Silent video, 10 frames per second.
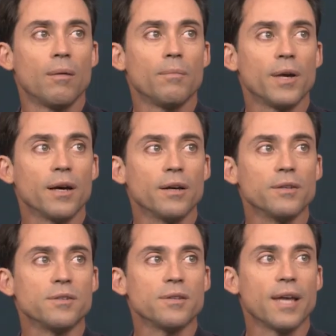
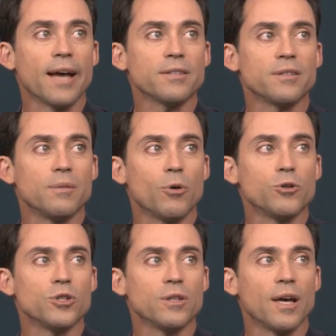because that's the
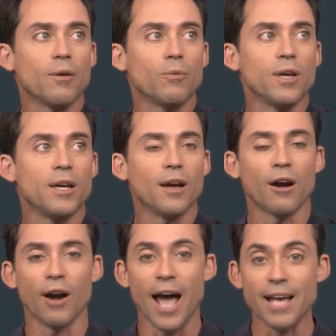motion that we
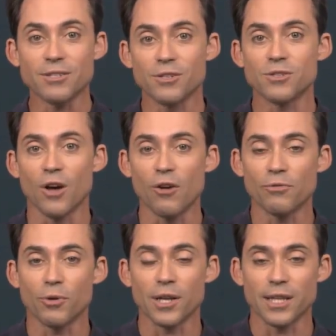are asked to solve
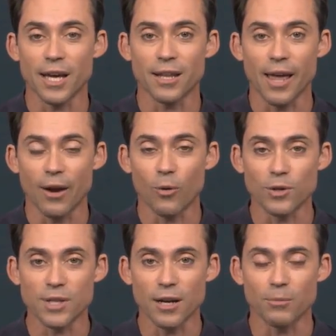for at the end, that
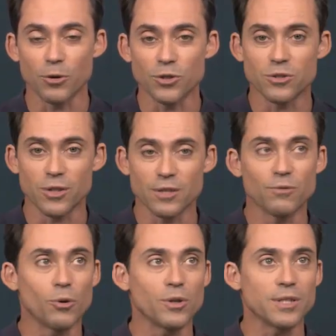horizontal motion. So let's
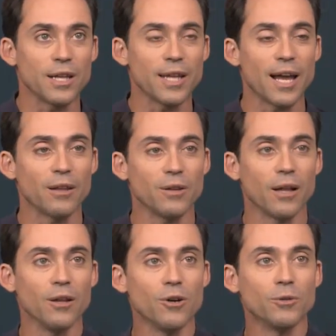focus on that
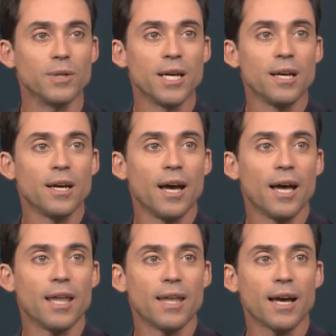alone.
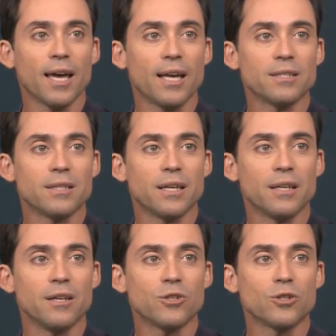In that case, the
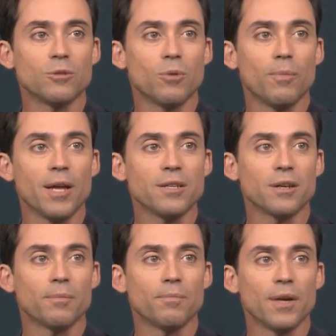initial
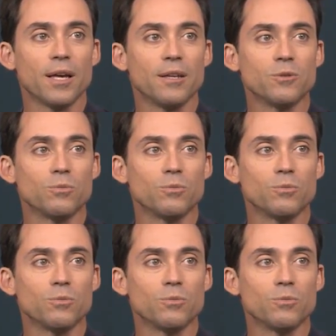momentum is